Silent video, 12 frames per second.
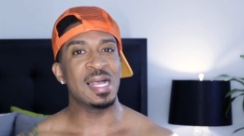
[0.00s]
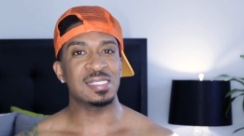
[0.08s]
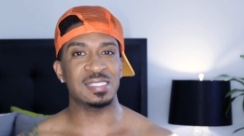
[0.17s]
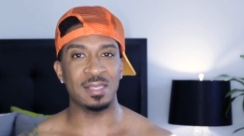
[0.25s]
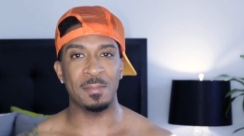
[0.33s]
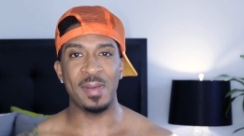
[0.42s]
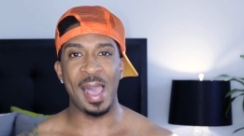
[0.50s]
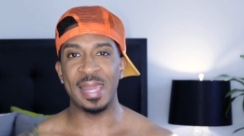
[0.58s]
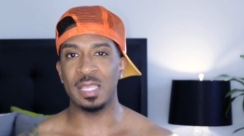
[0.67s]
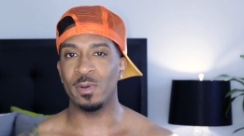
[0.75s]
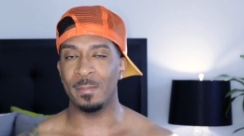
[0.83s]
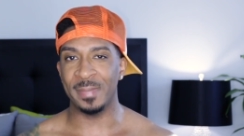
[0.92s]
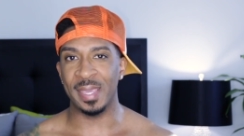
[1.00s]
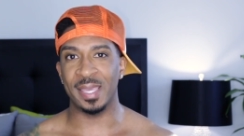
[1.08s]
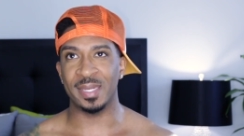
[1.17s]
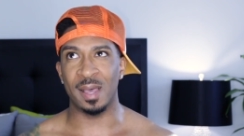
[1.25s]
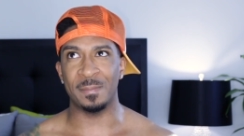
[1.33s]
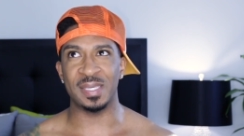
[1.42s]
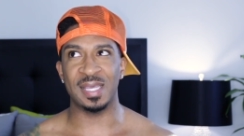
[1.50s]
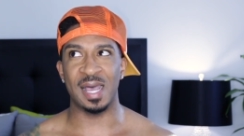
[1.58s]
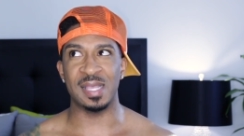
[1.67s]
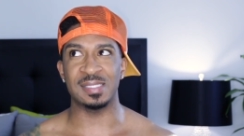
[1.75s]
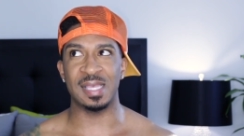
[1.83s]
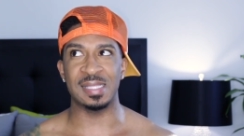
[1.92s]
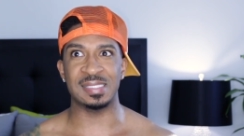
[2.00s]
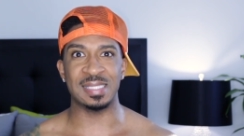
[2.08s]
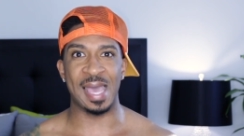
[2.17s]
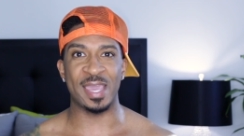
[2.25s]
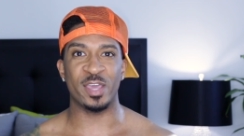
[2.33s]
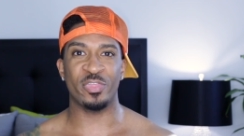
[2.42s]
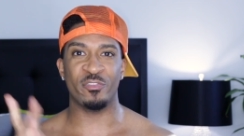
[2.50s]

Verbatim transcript: somebody would make it up because it's like